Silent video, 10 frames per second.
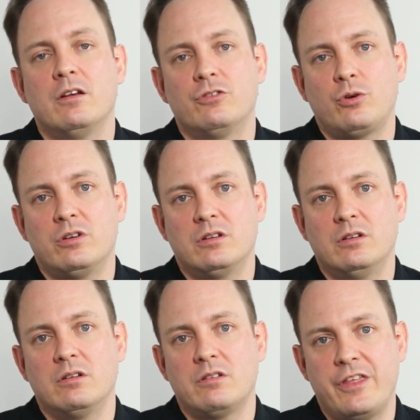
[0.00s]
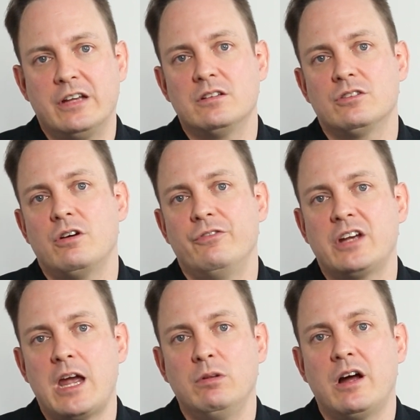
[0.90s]
a certain thickness of
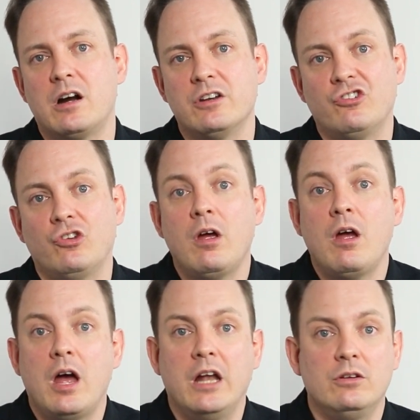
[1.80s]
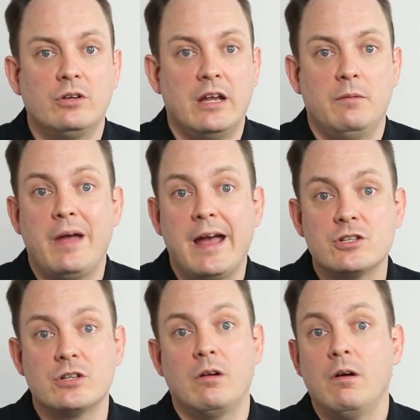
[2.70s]
the cable harness and you can
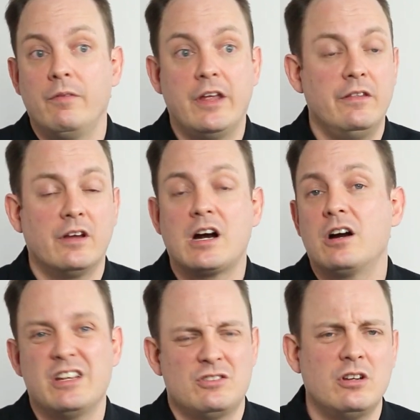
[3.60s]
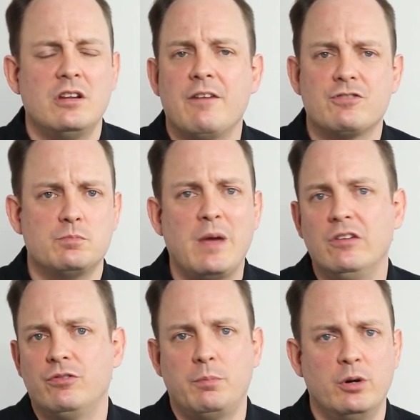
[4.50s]
imagine that in the car there's not enough
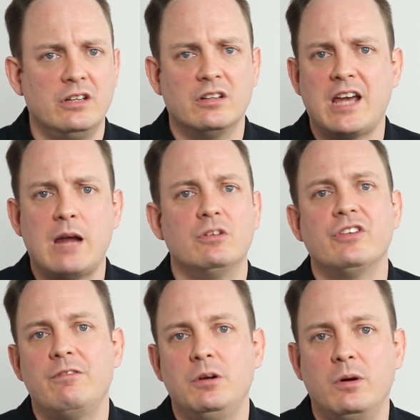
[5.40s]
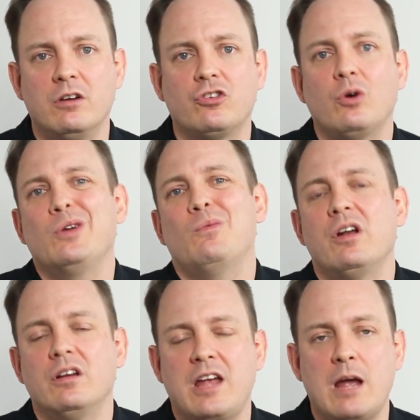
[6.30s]
space for putting the cables everywhere so you
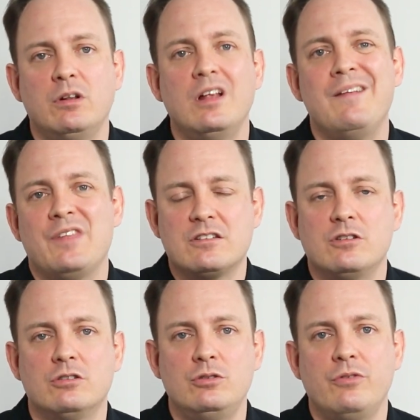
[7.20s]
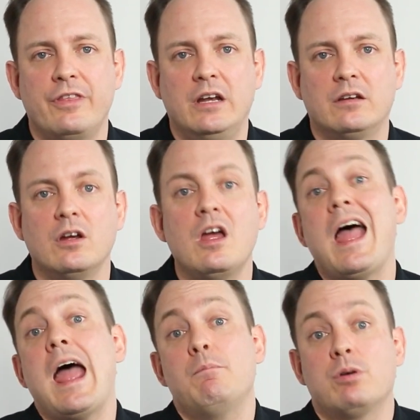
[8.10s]
want a cable that's not too thick
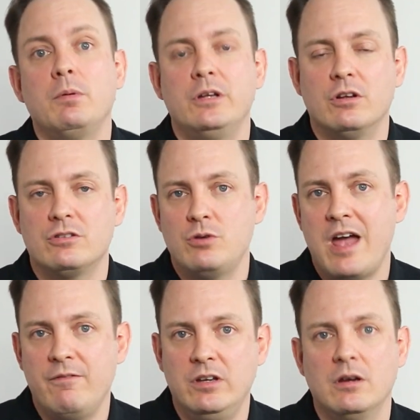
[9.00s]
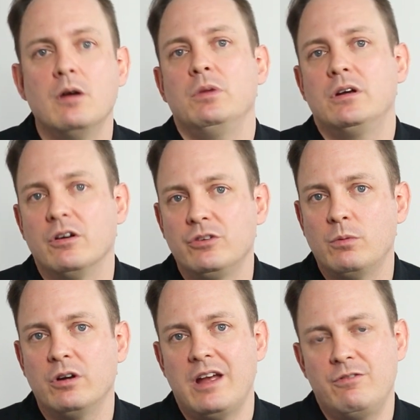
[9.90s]
and probably not too heavy because
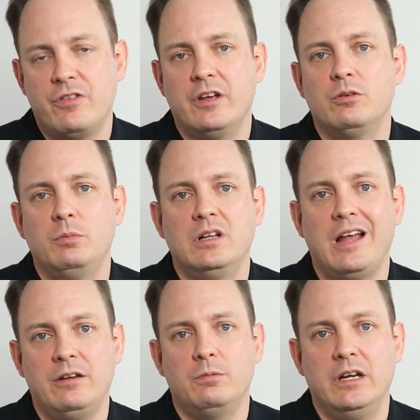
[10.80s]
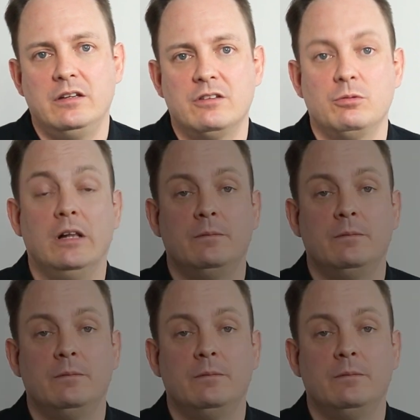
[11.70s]
you want everything to be lightweight as